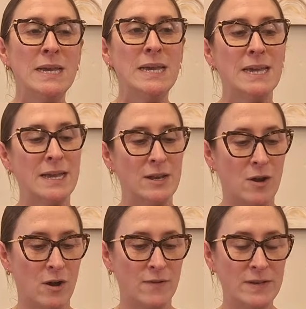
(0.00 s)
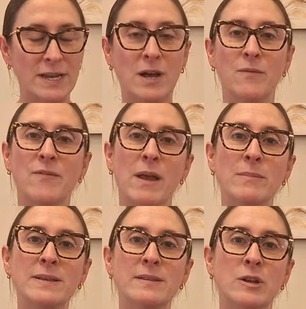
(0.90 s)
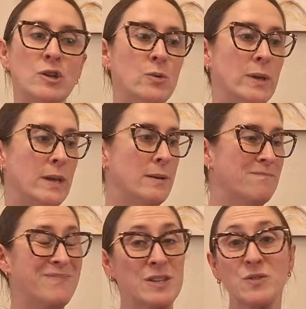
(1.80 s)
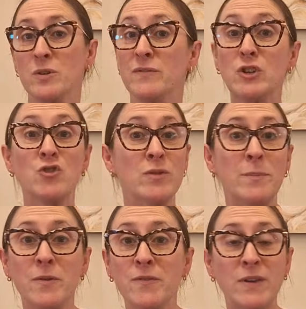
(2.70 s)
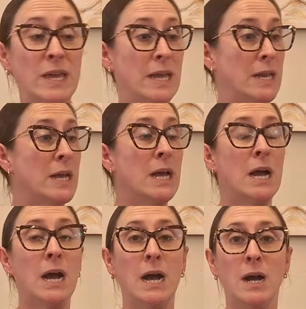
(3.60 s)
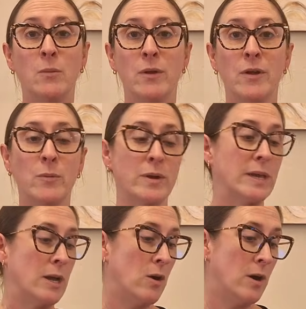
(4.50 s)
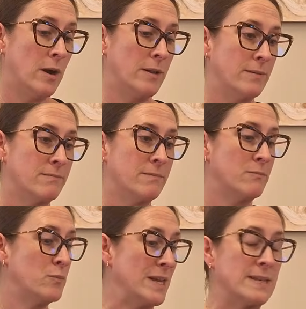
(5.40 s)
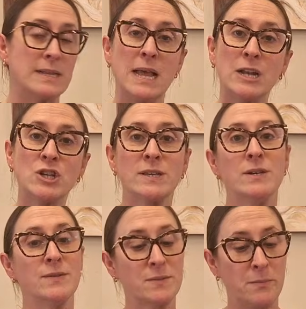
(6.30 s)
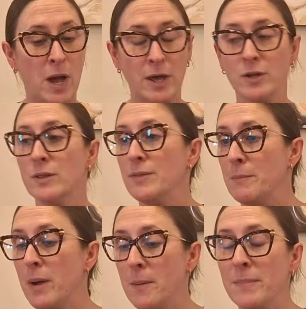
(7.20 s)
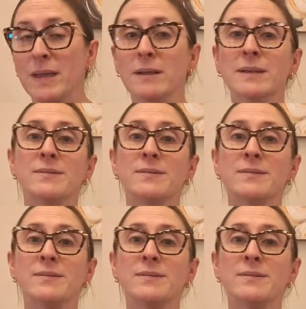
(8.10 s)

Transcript: It can often help families that are doing sort of a triple feed where they're working on breast and latch skills, bottle, then pumping.